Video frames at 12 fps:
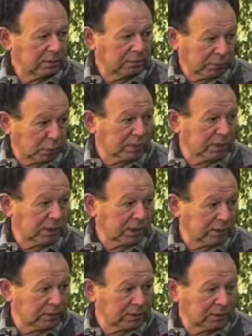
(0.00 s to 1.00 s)
both
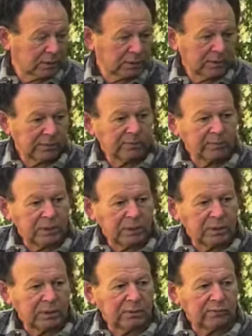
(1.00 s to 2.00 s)
sides,
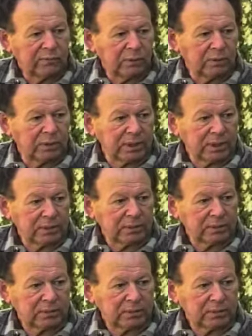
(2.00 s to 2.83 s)
from that.